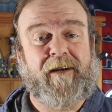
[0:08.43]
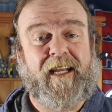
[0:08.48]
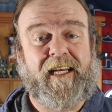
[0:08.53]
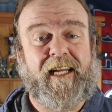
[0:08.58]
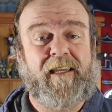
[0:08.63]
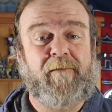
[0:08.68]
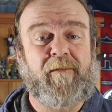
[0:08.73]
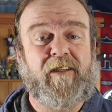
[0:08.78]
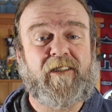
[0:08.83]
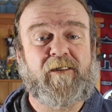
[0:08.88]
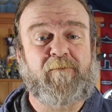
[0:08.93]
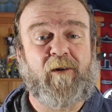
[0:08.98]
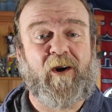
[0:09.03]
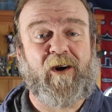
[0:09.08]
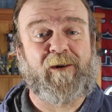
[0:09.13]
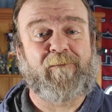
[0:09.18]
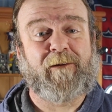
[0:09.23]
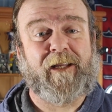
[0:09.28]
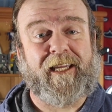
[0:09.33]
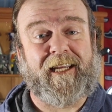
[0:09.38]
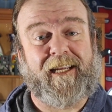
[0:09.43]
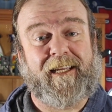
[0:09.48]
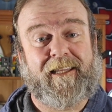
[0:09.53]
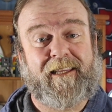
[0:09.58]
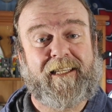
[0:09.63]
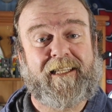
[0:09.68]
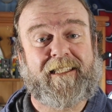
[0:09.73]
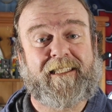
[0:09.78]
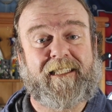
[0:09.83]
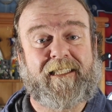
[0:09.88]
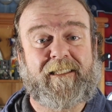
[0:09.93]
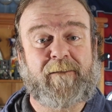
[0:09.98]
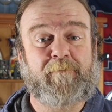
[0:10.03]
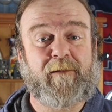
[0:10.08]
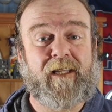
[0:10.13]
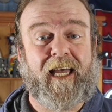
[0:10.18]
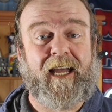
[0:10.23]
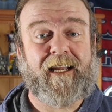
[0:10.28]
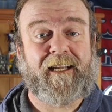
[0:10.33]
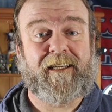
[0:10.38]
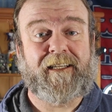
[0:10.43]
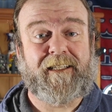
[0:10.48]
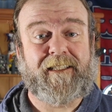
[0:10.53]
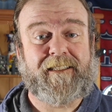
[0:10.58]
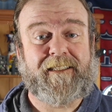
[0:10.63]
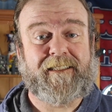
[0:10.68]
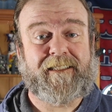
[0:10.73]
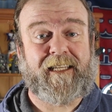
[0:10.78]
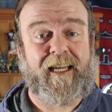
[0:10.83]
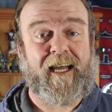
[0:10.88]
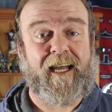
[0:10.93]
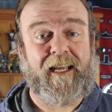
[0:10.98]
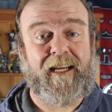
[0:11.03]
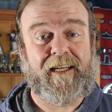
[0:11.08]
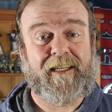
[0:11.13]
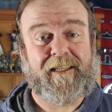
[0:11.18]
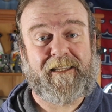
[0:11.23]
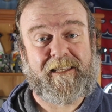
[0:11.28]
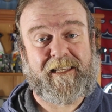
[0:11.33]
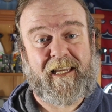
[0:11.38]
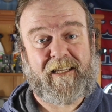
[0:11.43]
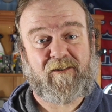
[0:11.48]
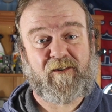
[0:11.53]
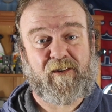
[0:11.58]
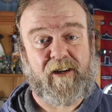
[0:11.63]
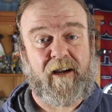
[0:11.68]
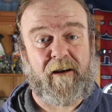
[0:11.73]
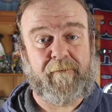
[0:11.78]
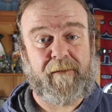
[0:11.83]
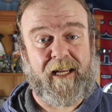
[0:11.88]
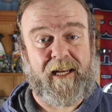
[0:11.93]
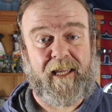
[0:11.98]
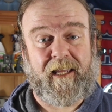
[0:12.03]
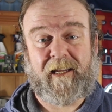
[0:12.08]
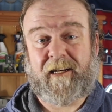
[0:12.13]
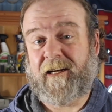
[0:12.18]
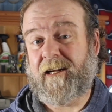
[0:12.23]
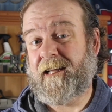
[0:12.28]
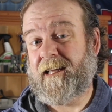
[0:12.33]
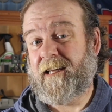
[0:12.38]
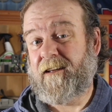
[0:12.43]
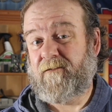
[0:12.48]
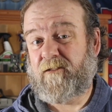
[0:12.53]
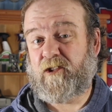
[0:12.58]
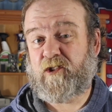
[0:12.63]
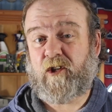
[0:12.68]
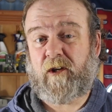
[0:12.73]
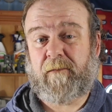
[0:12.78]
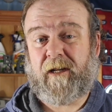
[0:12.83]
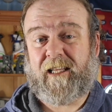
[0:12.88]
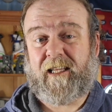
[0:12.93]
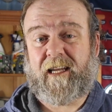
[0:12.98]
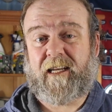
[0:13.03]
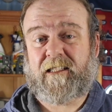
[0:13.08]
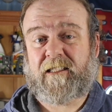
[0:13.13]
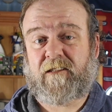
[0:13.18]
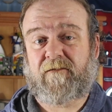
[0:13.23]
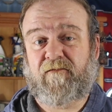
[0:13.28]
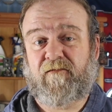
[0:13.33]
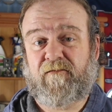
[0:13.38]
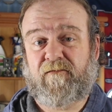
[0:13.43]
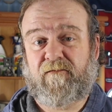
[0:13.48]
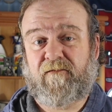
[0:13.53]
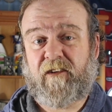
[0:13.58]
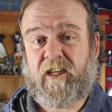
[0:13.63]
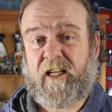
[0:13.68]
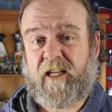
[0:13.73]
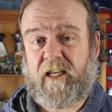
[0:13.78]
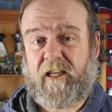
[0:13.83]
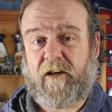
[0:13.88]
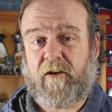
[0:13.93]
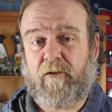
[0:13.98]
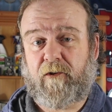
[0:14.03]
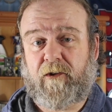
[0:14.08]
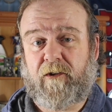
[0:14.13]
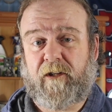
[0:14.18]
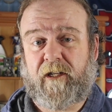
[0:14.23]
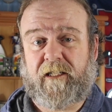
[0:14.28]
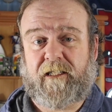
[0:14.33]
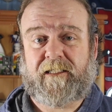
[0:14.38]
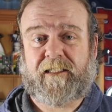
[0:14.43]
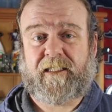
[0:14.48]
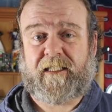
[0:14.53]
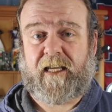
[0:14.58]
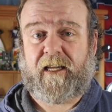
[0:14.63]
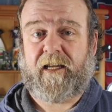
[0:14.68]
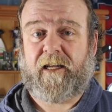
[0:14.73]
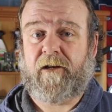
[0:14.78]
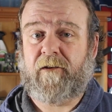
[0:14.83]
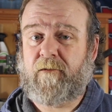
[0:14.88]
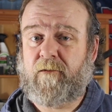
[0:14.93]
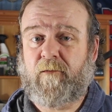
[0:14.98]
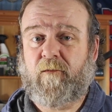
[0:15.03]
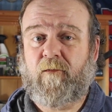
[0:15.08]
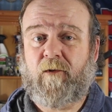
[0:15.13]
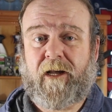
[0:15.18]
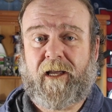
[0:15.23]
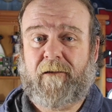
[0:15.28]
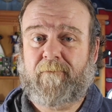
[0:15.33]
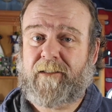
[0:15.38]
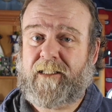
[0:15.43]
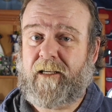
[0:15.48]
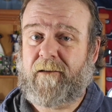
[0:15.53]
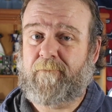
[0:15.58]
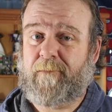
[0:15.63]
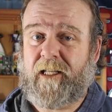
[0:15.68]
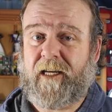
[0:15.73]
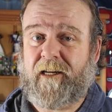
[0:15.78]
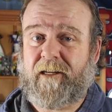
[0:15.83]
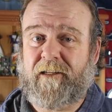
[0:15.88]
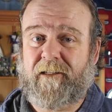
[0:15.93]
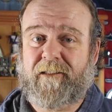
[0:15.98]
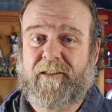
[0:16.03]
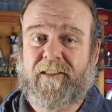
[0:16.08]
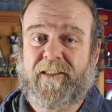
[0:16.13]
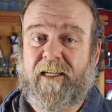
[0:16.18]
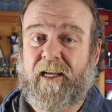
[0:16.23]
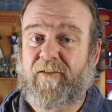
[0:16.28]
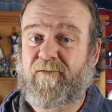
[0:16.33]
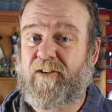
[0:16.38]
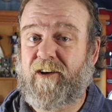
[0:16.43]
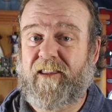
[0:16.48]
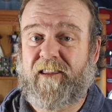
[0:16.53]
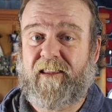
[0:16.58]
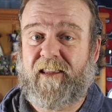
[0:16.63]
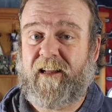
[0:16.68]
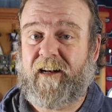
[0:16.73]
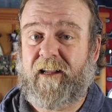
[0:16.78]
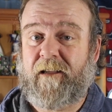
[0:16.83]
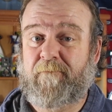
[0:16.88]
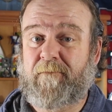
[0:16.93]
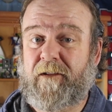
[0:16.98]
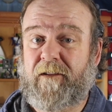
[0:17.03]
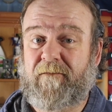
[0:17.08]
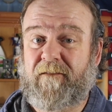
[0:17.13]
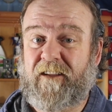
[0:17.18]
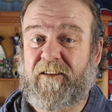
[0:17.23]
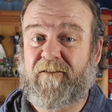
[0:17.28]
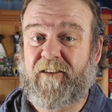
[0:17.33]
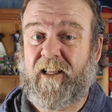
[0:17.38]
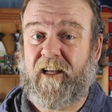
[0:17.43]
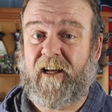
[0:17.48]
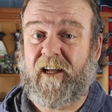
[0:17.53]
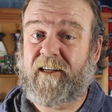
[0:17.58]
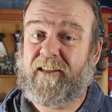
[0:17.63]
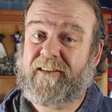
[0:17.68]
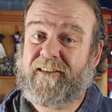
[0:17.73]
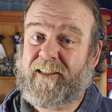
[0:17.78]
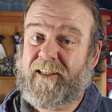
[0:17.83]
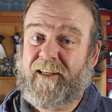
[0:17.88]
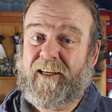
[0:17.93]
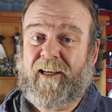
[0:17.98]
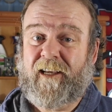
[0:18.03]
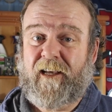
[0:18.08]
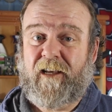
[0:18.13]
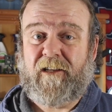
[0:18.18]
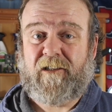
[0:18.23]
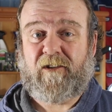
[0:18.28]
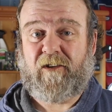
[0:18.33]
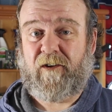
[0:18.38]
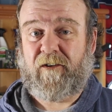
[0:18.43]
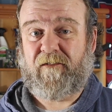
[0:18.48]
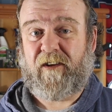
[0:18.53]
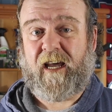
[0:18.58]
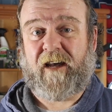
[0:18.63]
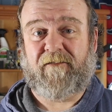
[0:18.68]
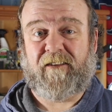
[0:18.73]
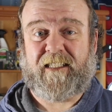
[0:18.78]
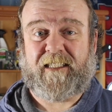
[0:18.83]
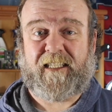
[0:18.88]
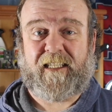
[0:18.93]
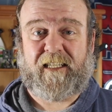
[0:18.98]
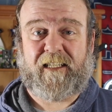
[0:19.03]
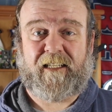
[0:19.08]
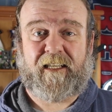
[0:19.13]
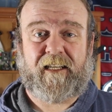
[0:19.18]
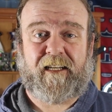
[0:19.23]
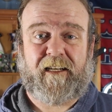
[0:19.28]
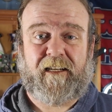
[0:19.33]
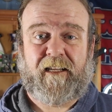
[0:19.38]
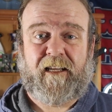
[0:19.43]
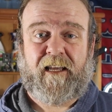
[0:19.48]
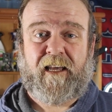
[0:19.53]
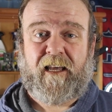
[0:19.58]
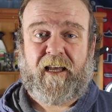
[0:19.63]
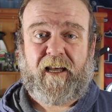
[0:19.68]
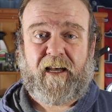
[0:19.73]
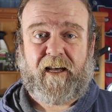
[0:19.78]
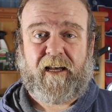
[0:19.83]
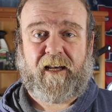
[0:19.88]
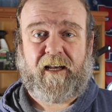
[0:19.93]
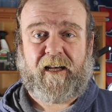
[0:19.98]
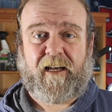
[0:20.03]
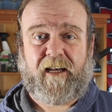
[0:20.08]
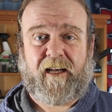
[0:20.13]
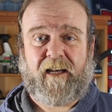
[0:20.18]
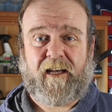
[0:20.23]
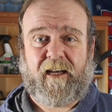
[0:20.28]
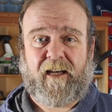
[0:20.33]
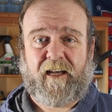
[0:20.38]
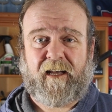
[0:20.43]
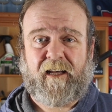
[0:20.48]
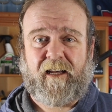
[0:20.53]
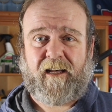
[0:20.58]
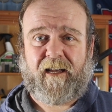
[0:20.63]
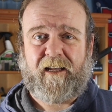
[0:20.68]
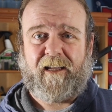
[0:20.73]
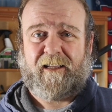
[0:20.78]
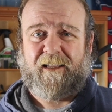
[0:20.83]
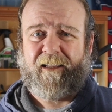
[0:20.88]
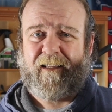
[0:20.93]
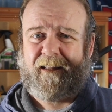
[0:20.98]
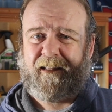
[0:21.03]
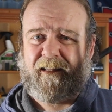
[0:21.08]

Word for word: my name is Mark Plante and this is Black Hut Design. Thanks for coming in. If you saw my last video, you'll understand why I'm saying Black Hut Design rather than MPV Vlogs. So if you haven't seen it, uh,